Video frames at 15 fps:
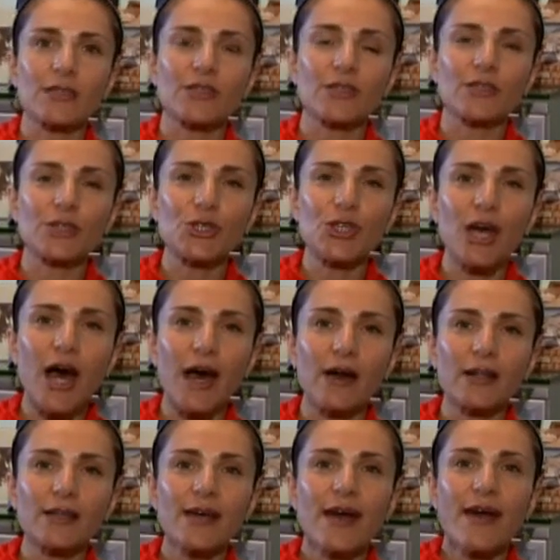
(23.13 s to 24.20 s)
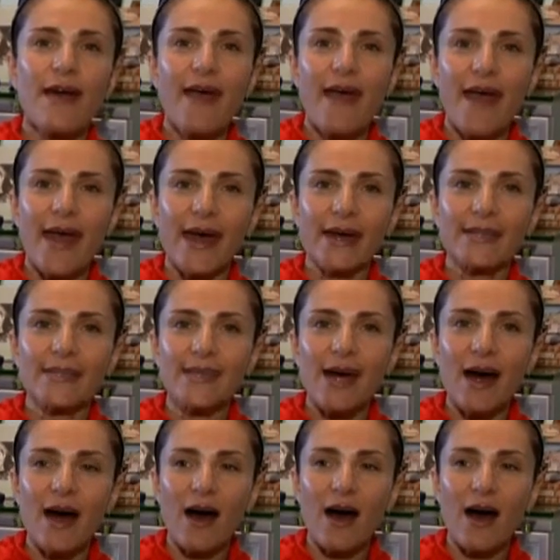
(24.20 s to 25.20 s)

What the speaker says: still a child, and